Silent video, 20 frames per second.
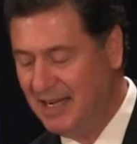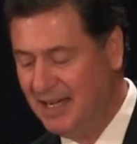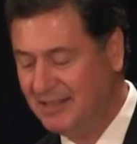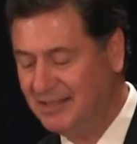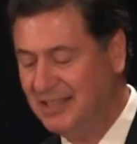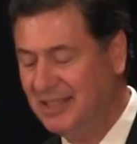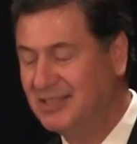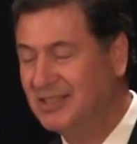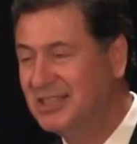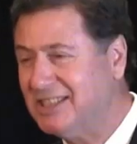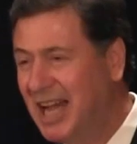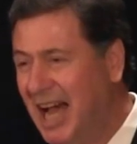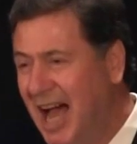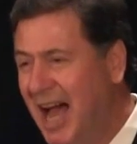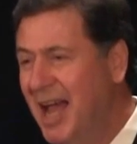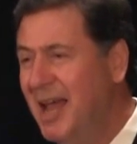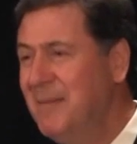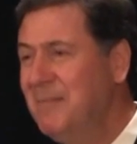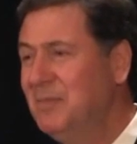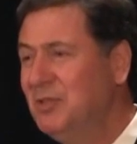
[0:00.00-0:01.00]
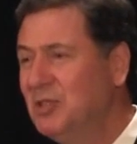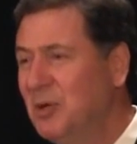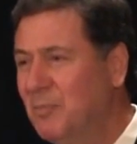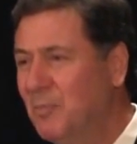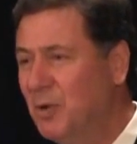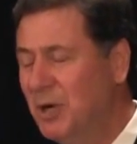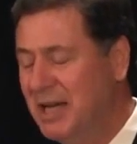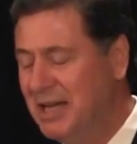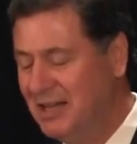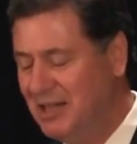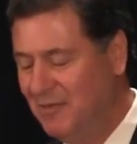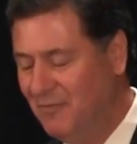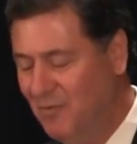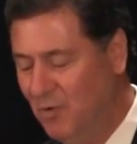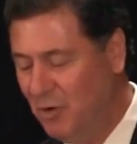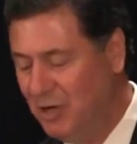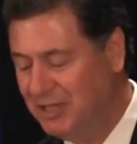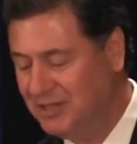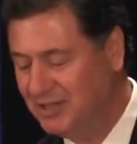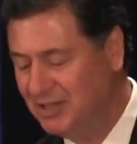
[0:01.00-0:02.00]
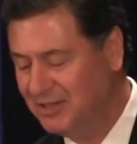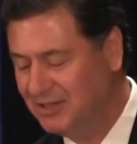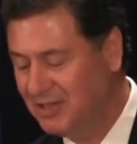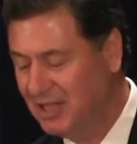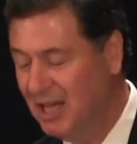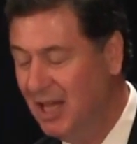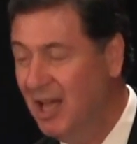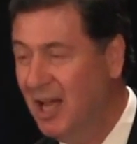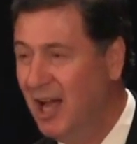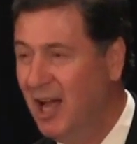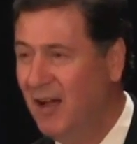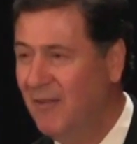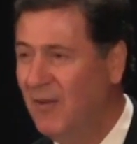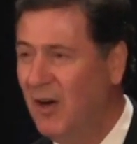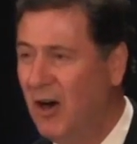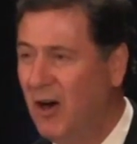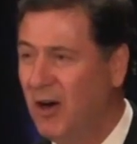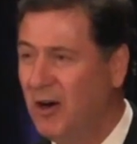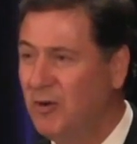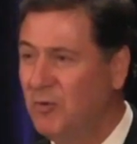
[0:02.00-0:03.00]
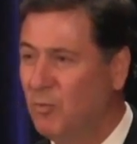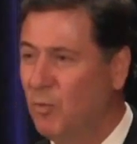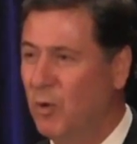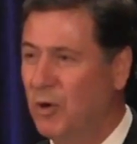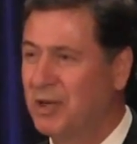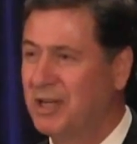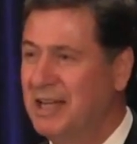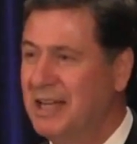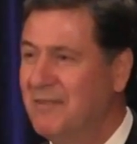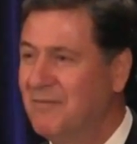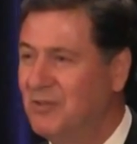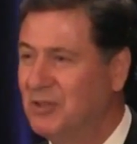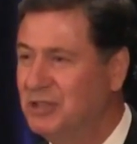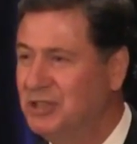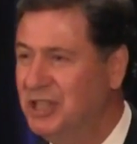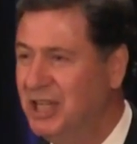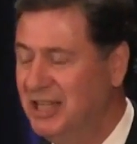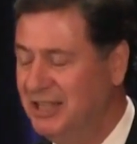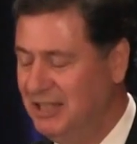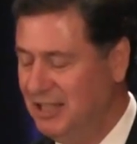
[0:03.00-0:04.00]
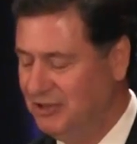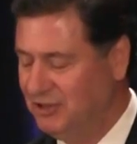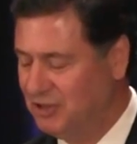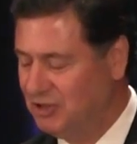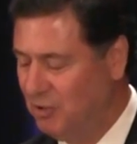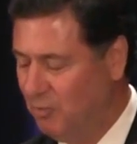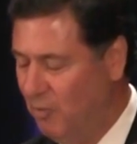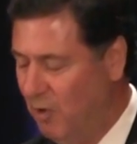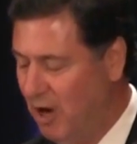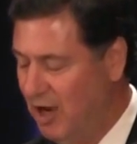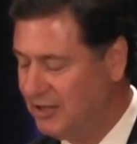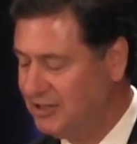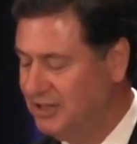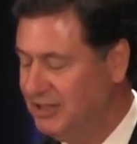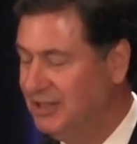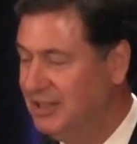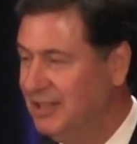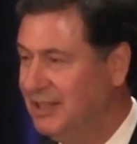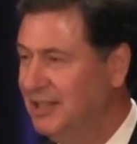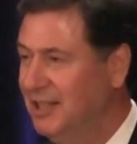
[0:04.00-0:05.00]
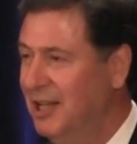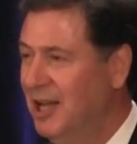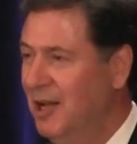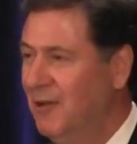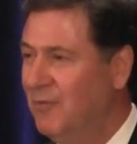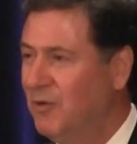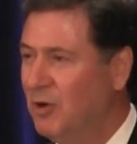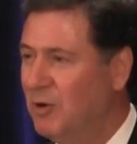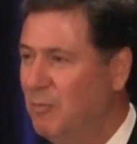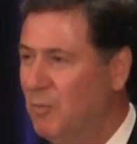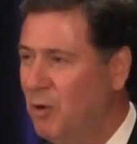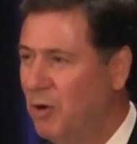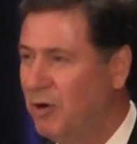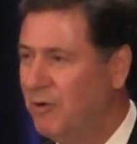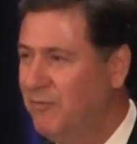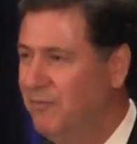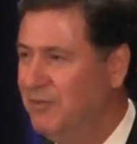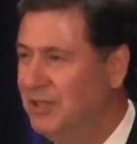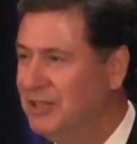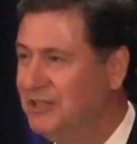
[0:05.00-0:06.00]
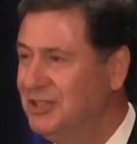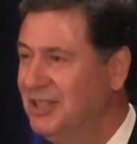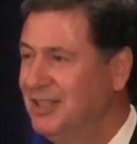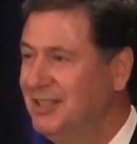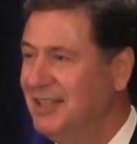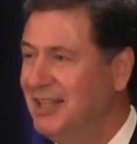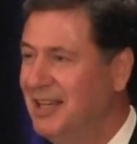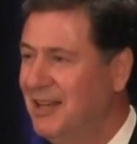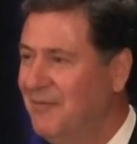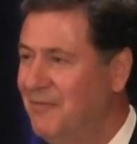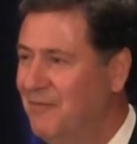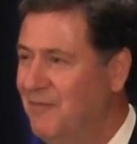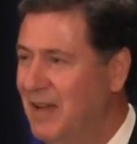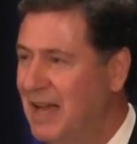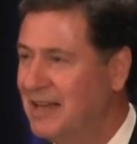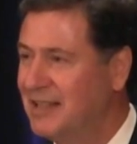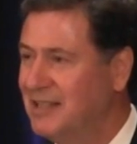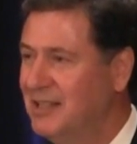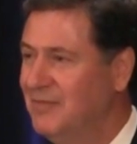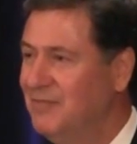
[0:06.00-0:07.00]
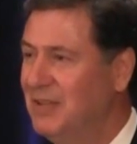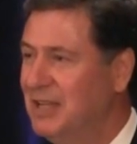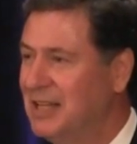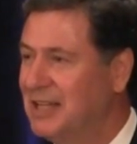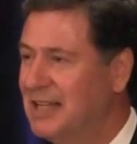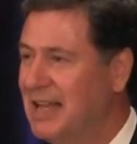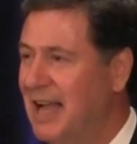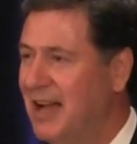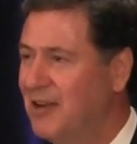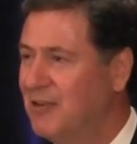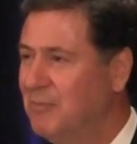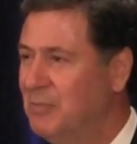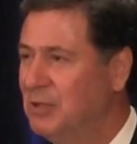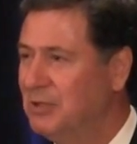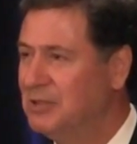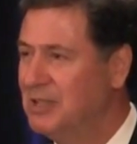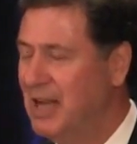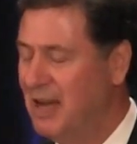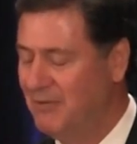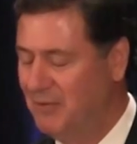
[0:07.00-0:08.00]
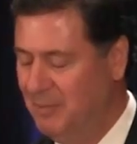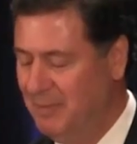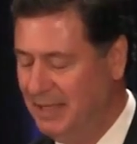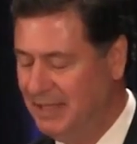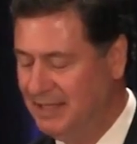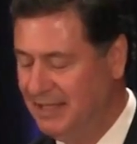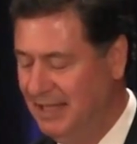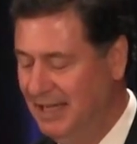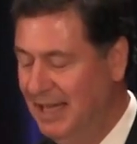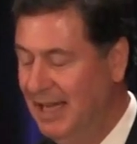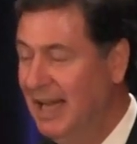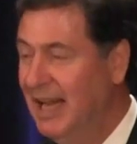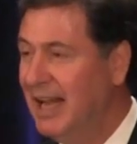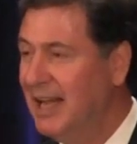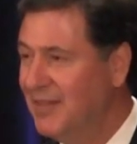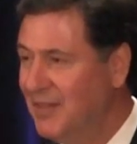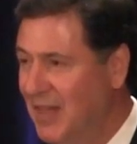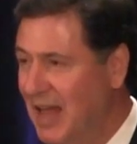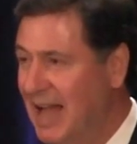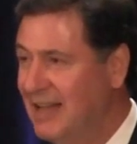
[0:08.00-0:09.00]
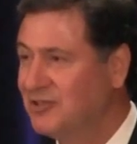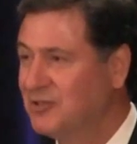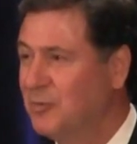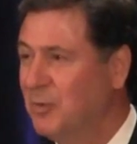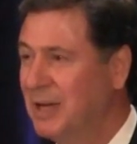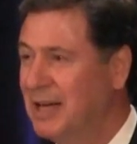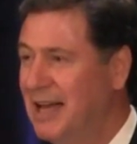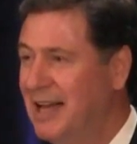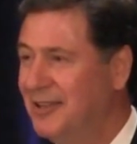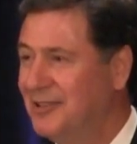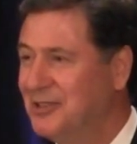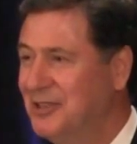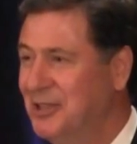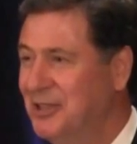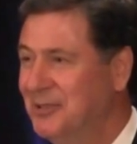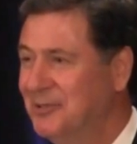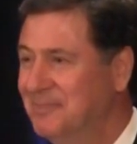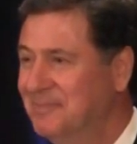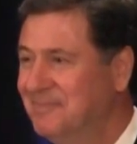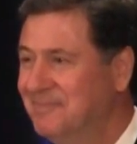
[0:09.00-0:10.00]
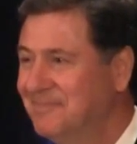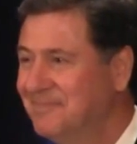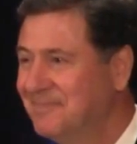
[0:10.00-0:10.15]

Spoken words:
cuts. It's time to bring the voices of hard-working Virginians to Washington for a more efficient, effective, and accountable government, and that's what I'll do.